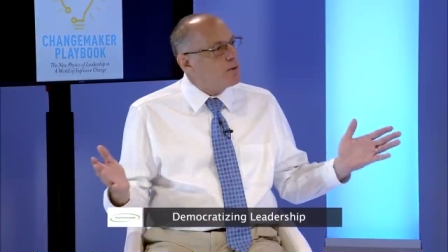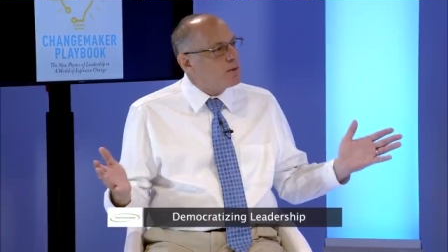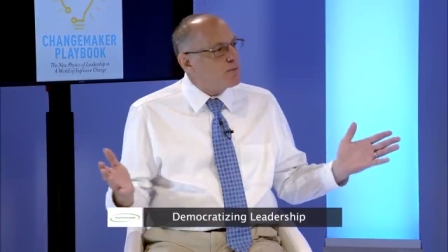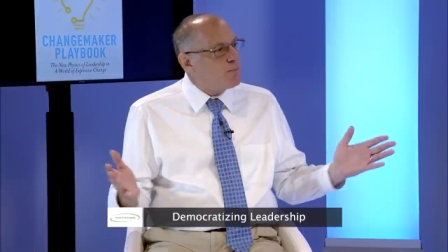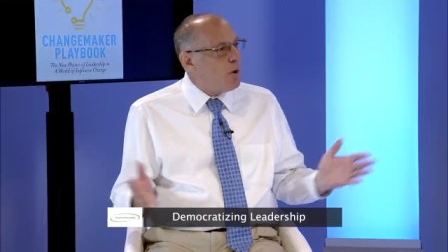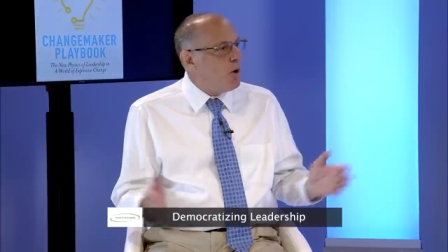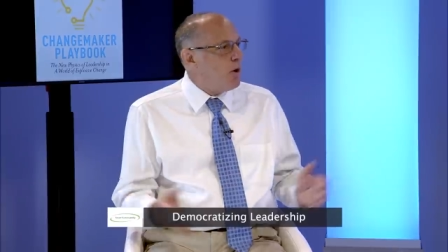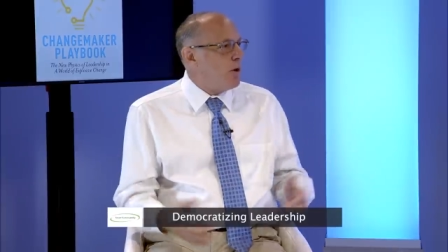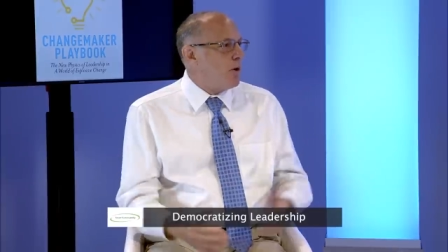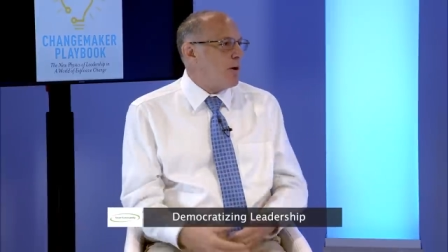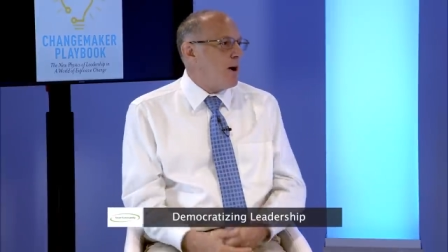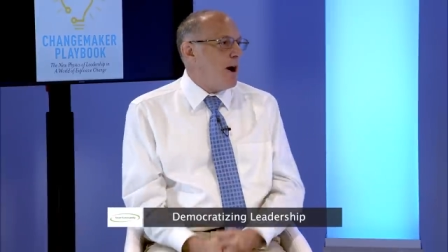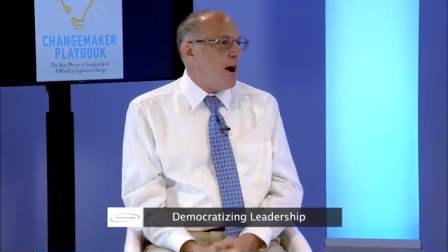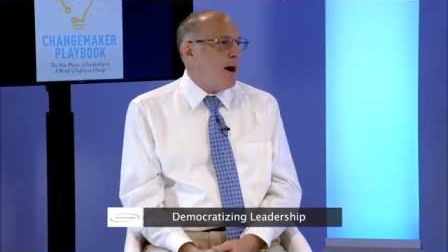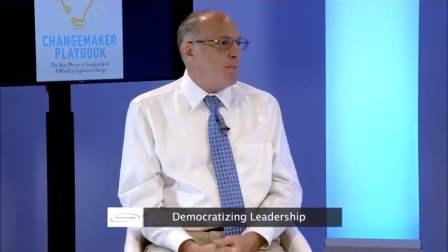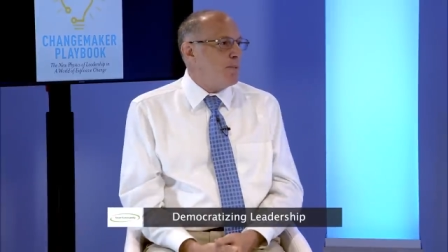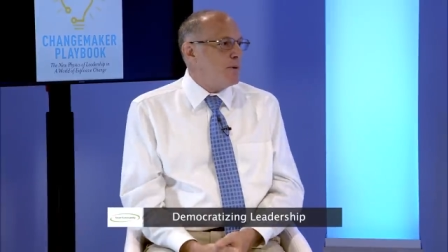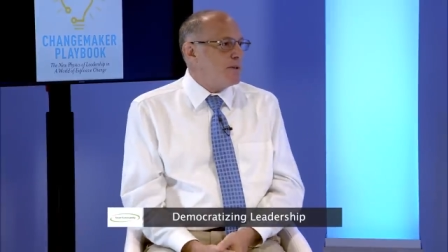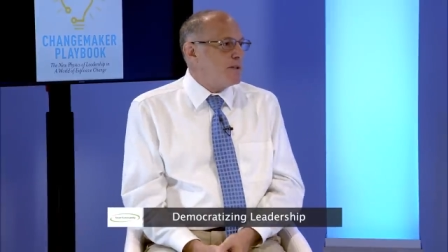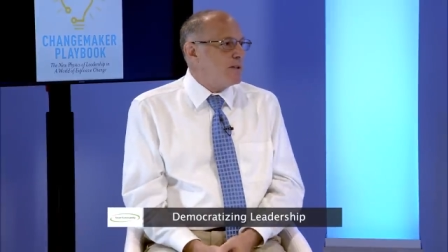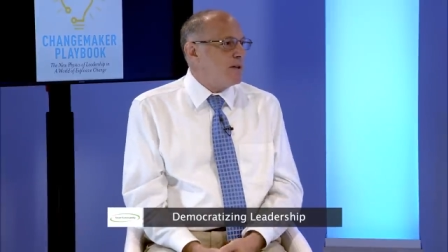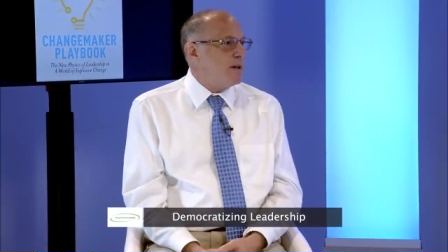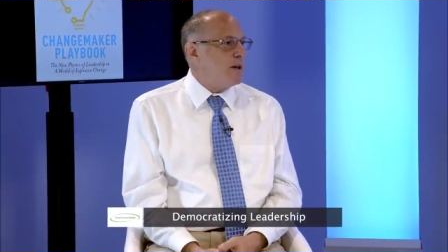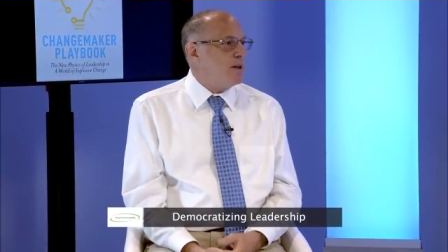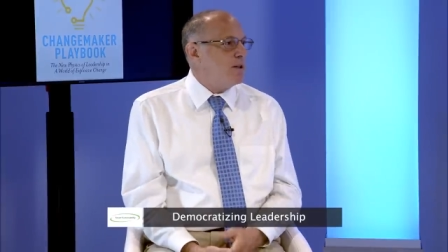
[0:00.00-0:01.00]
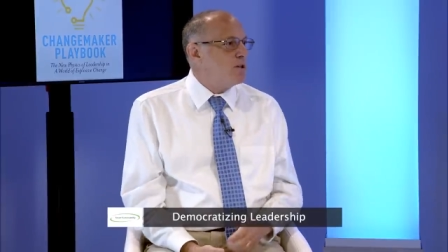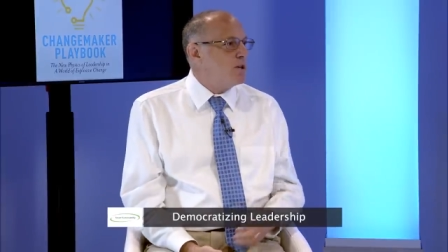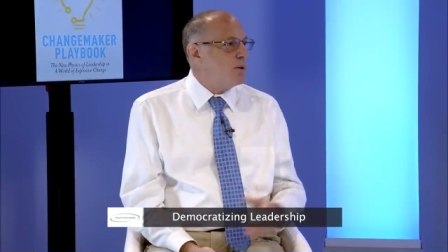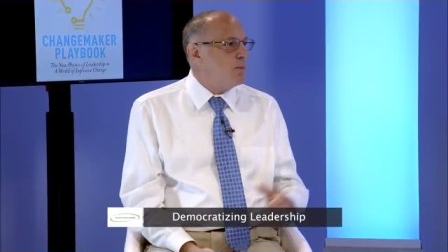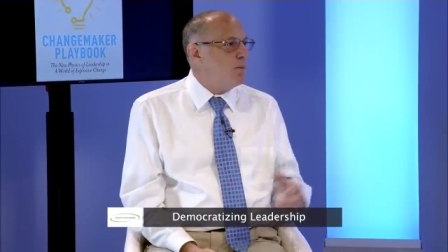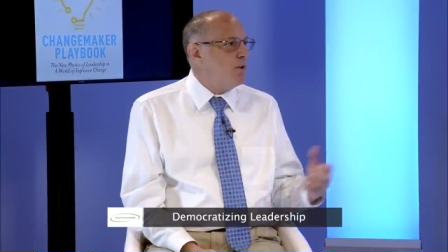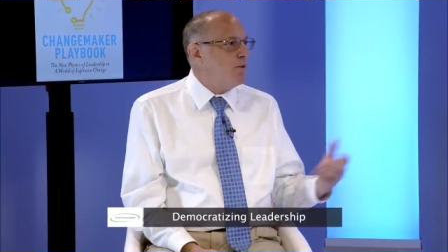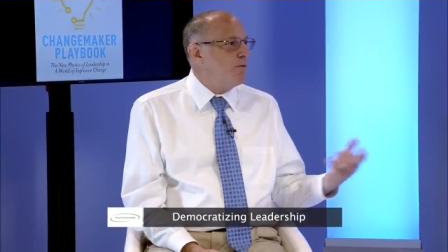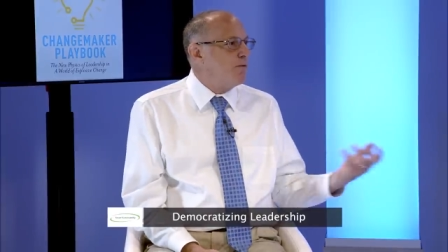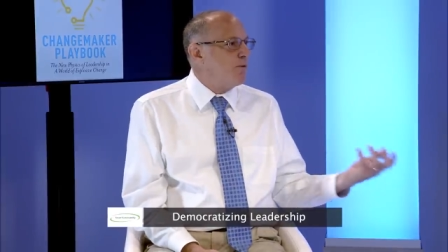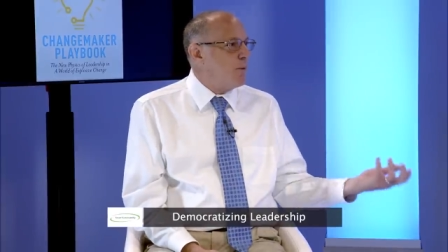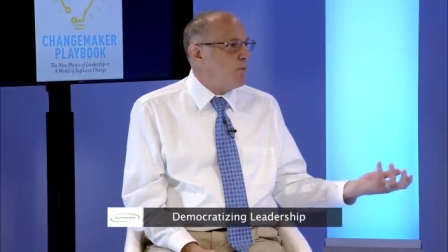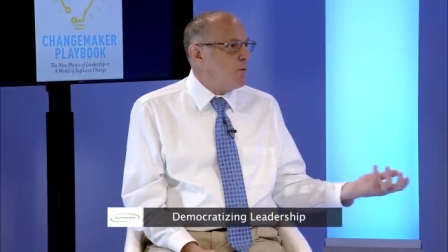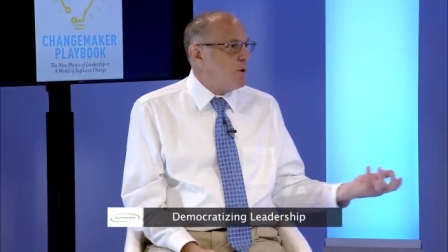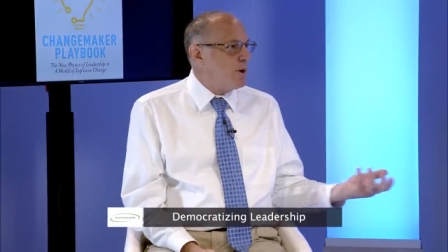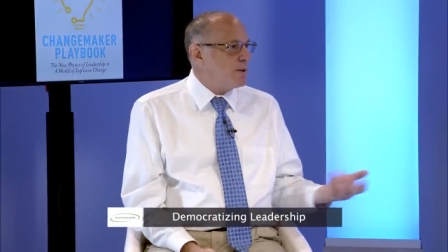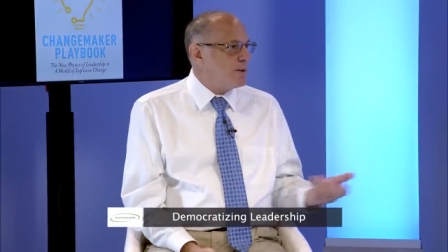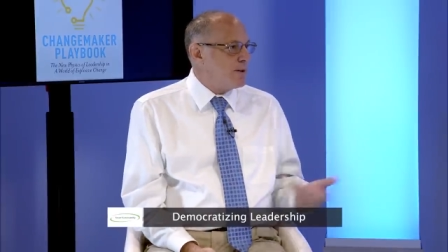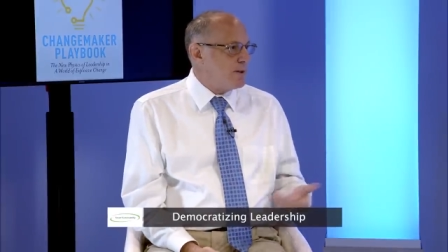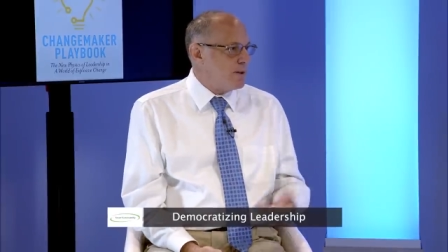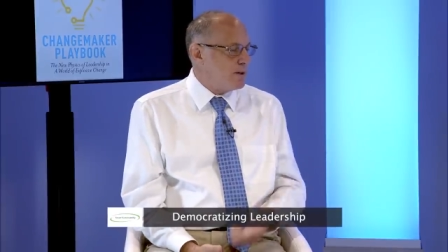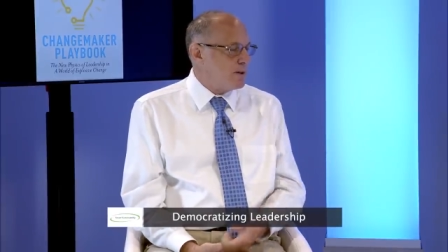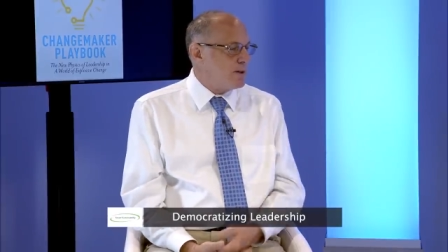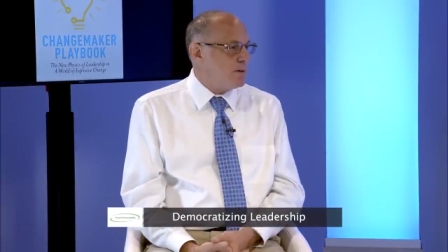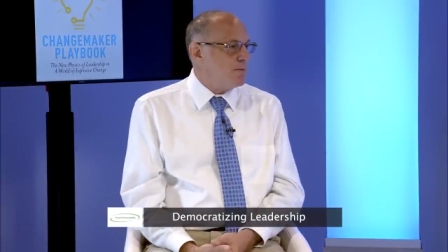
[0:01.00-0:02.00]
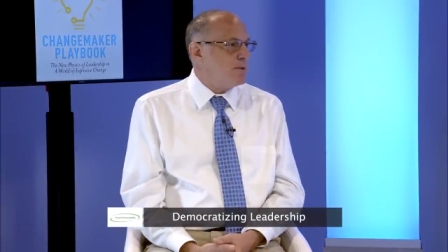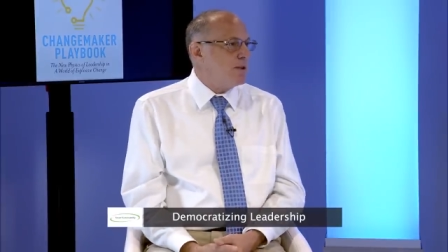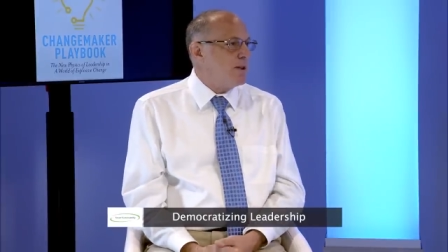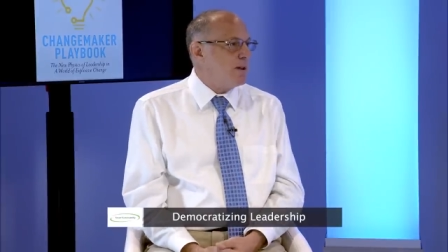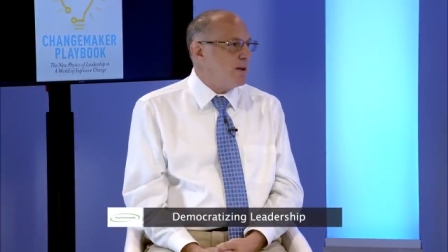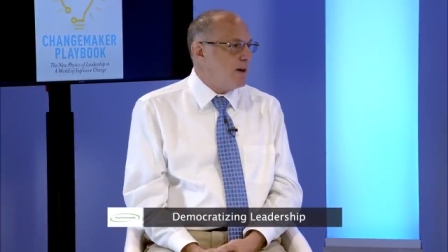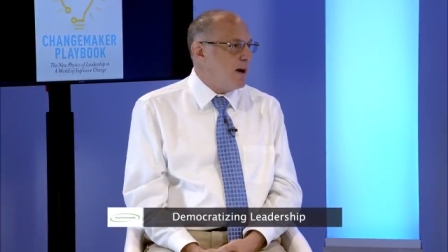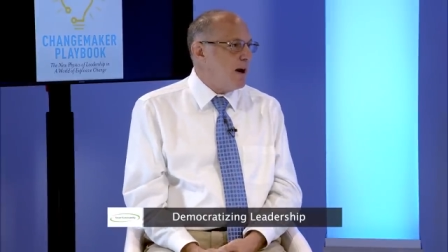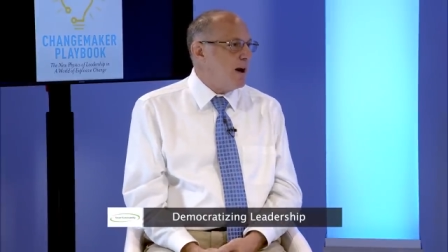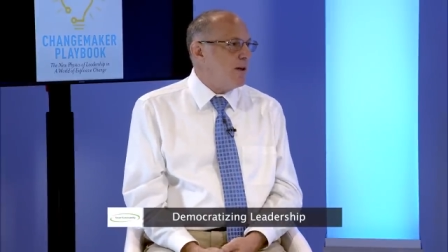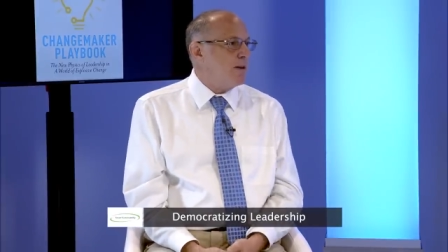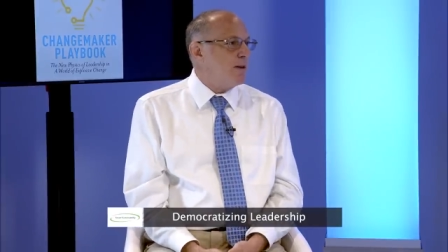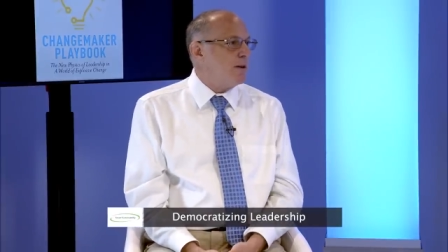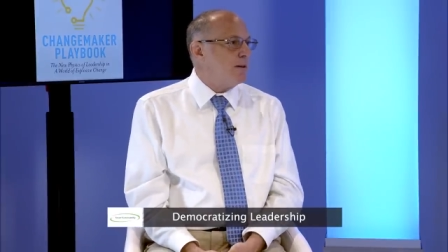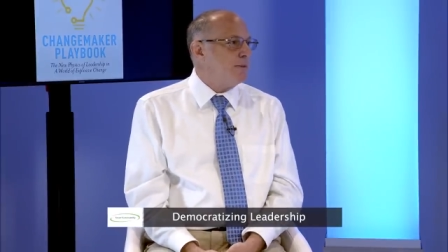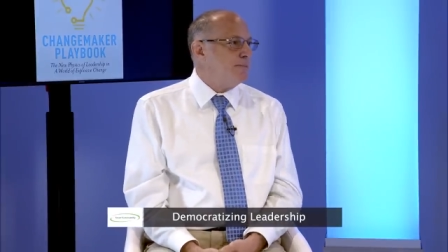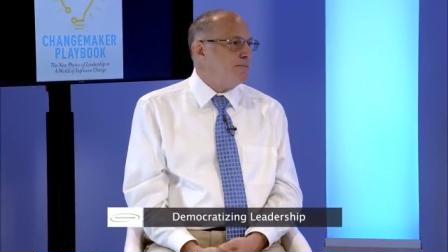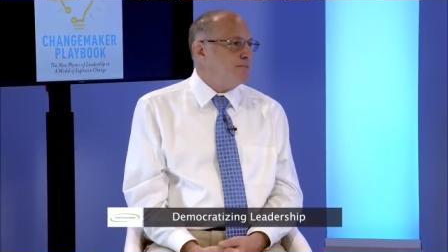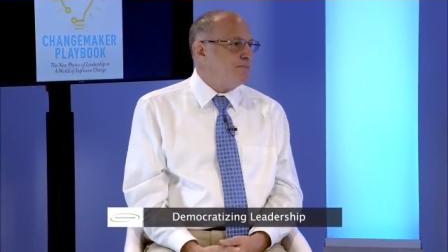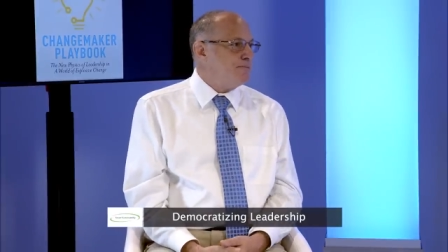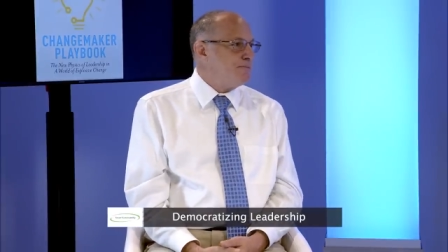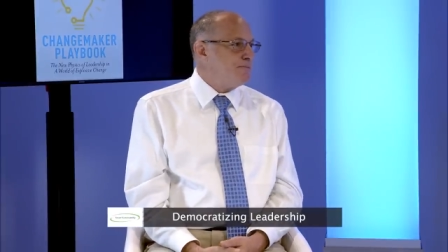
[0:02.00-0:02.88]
was polar opposite as you move from one system to the other.